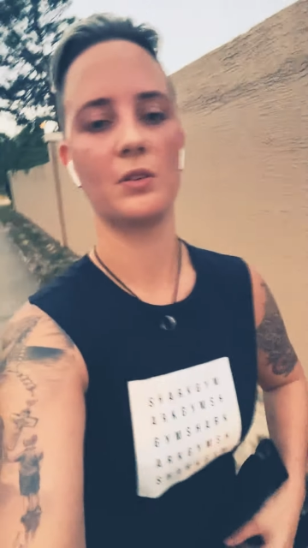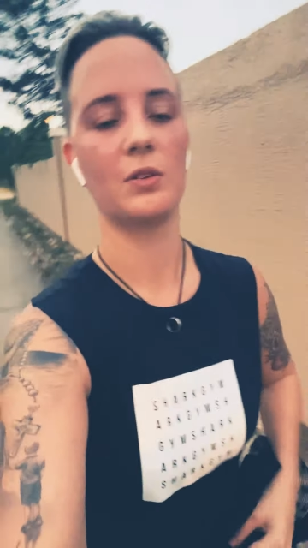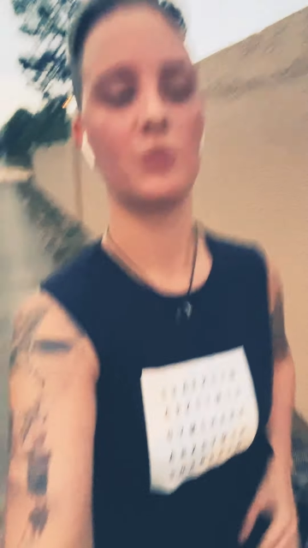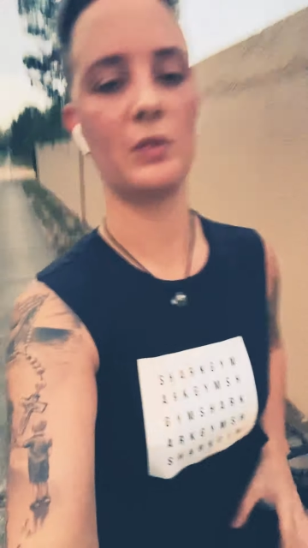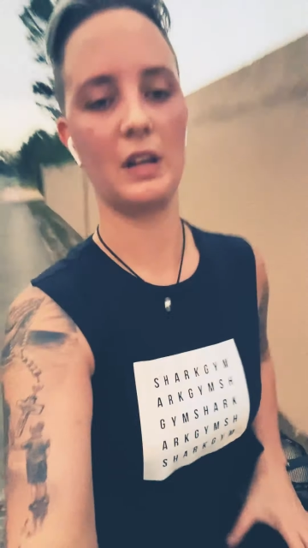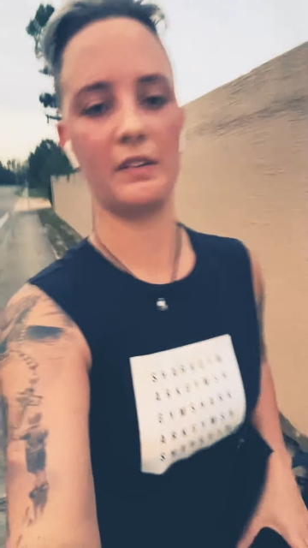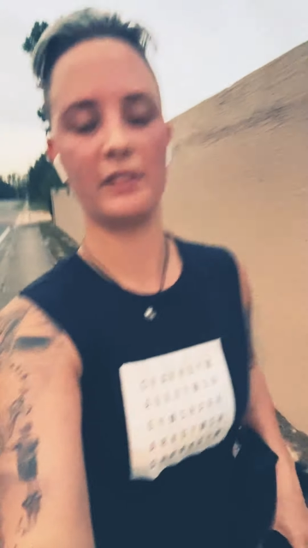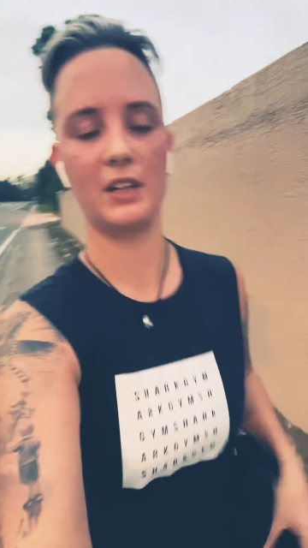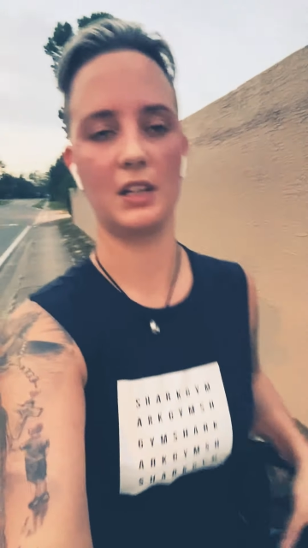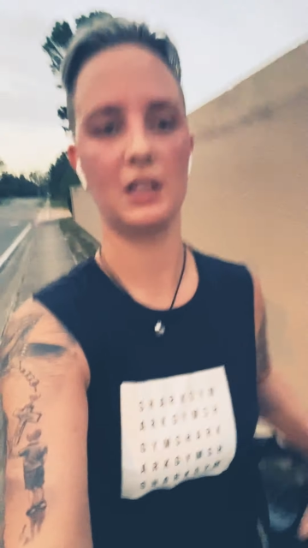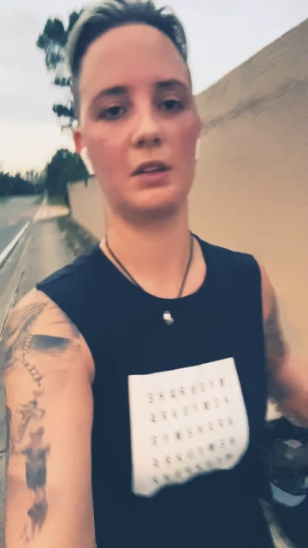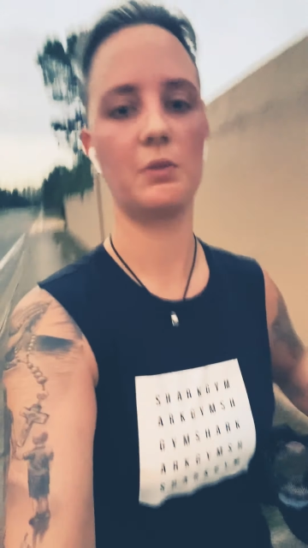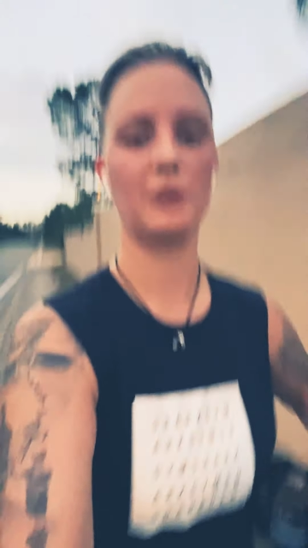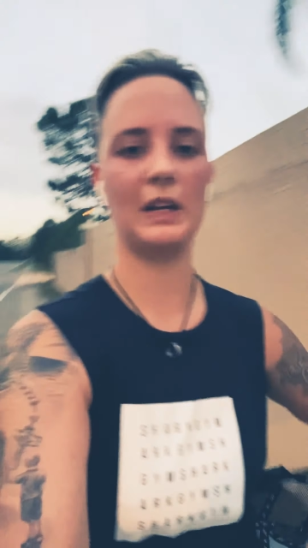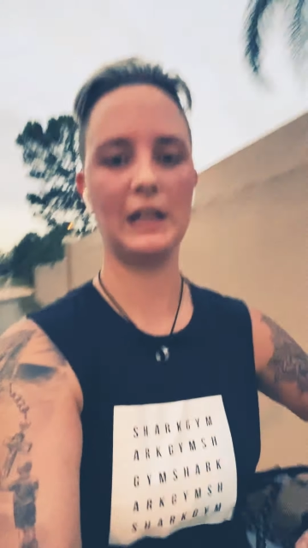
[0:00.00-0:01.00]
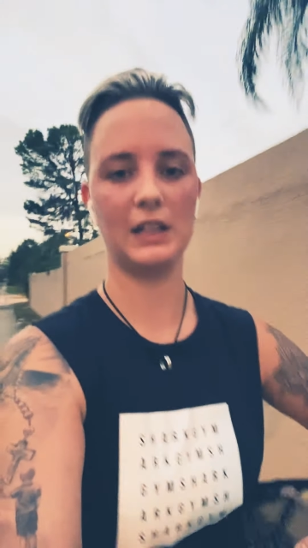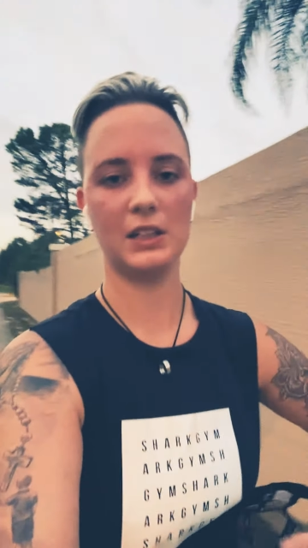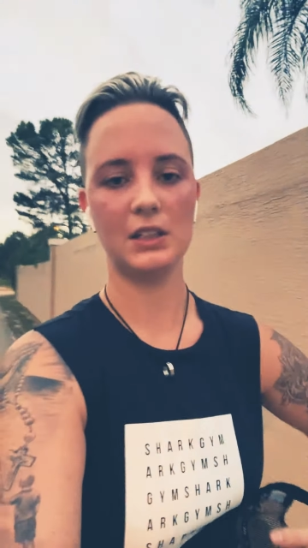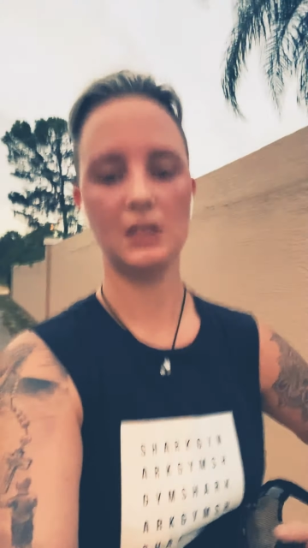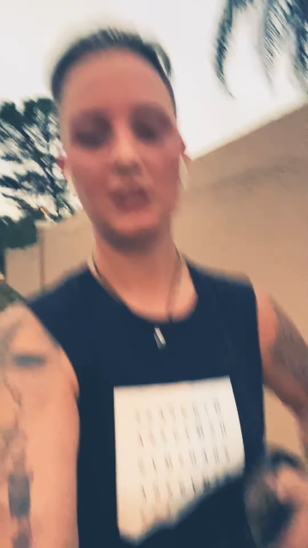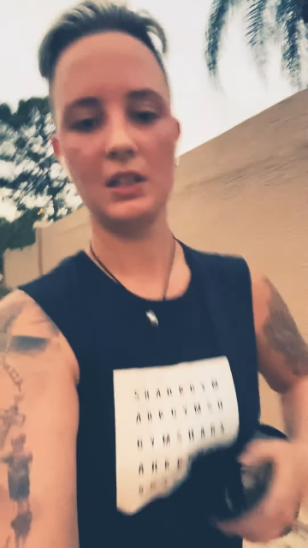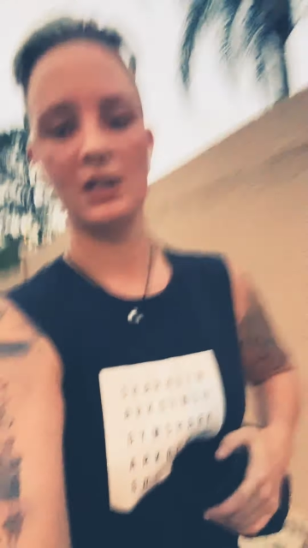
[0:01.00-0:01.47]
went really well
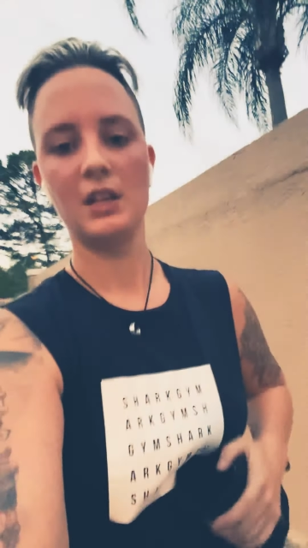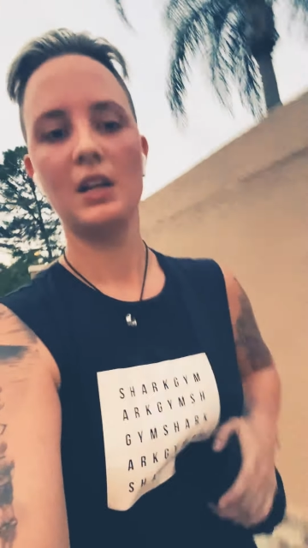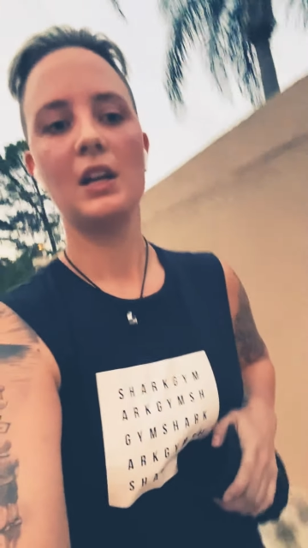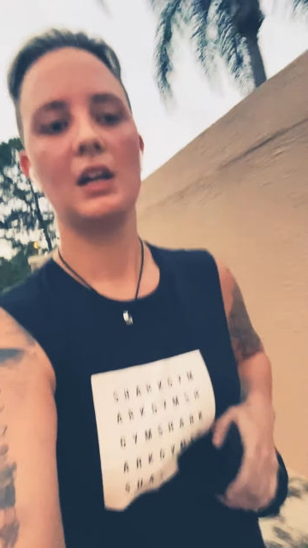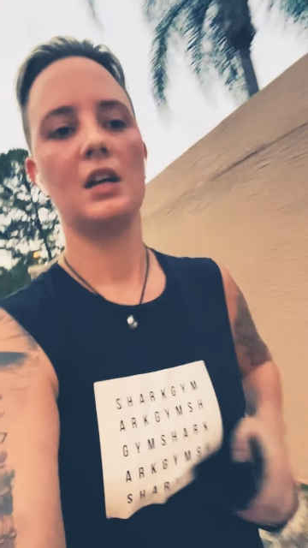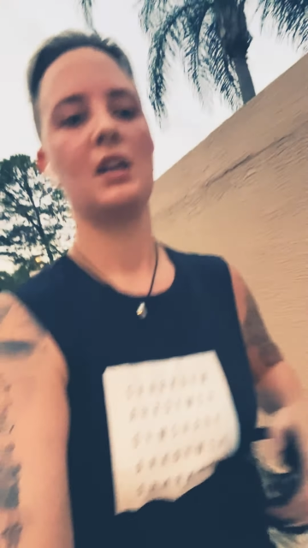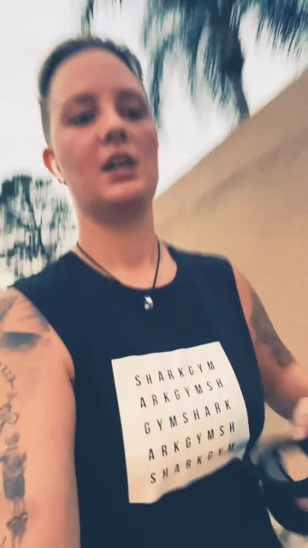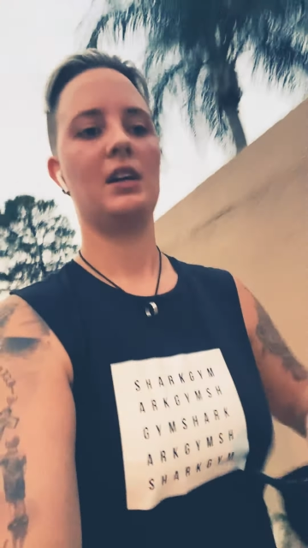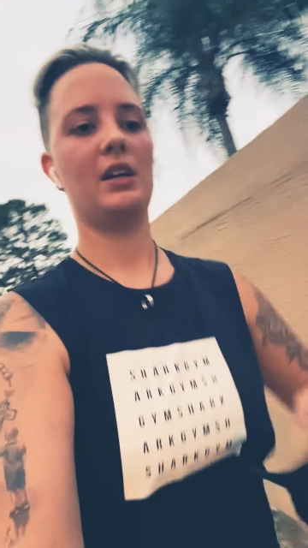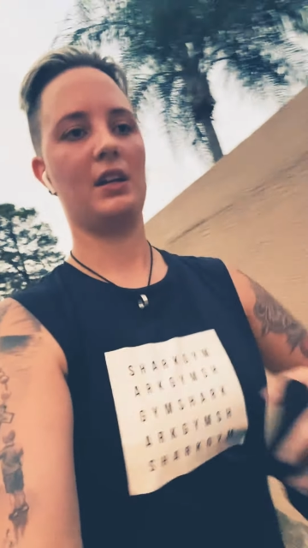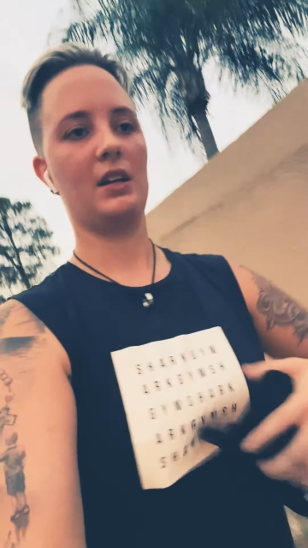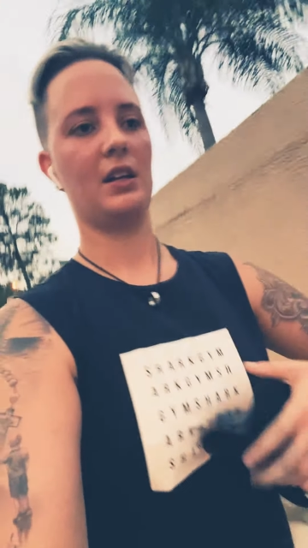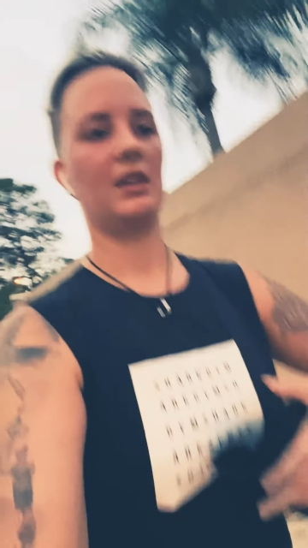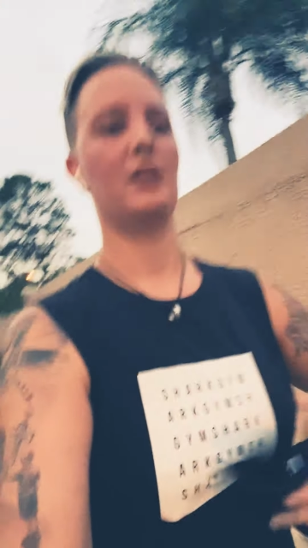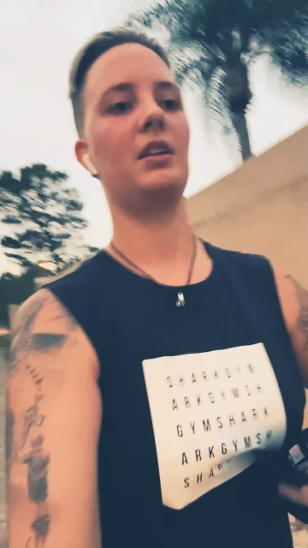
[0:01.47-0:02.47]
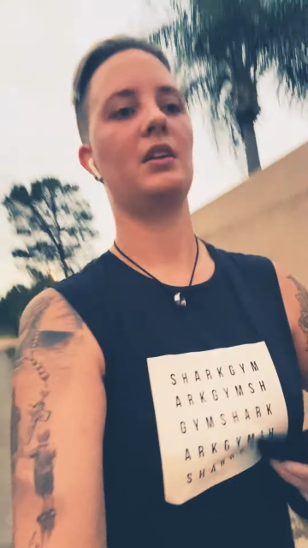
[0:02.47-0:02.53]
and